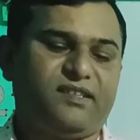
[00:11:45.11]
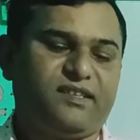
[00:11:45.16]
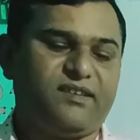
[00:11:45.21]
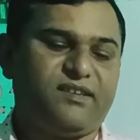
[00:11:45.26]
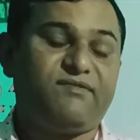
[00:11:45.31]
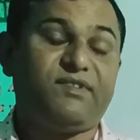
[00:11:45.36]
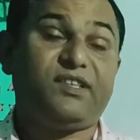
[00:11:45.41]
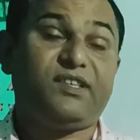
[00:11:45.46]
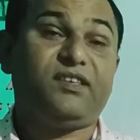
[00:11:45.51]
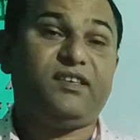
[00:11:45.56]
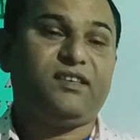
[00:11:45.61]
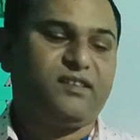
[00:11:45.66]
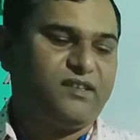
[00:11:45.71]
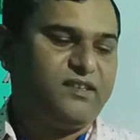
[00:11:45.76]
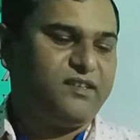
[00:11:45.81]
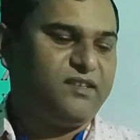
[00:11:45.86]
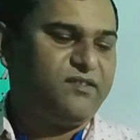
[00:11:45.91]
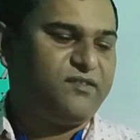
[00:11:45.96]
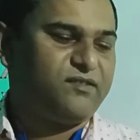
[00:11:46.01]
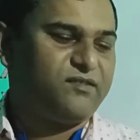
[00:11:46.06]
everything
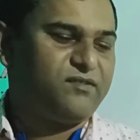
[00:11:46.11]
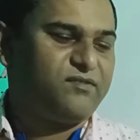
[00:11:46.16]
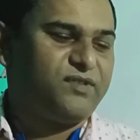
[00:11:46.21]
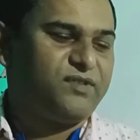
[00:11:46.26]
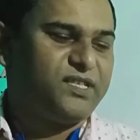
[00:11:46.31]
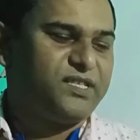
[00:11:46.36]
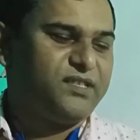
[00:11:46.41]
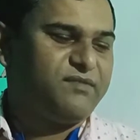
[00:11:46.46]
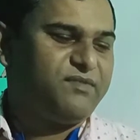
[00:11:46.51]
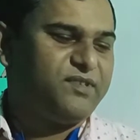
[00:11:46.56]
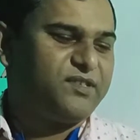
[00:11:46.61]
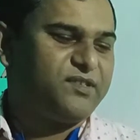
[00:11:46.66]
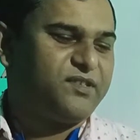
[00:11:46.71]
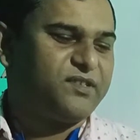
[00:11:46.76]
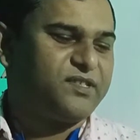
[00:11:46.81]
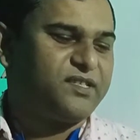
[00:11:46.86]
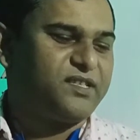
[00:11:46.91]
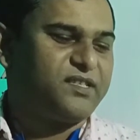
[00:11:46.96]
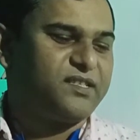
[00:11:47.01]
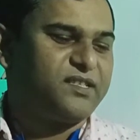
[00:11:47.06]
in order to achieve the
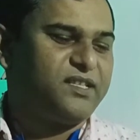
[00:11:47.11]
success.